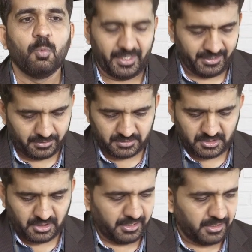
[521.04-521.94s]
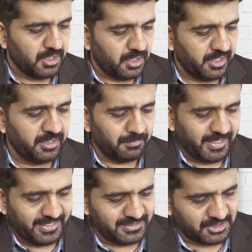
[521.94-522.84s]
Y. Is it alright? In
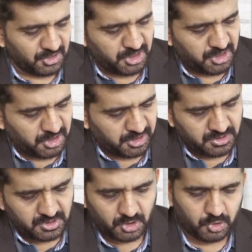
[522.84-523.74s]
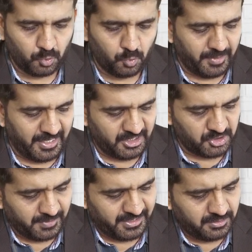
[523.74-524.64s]
my suggestions to
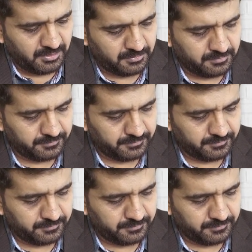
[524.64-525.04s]
management,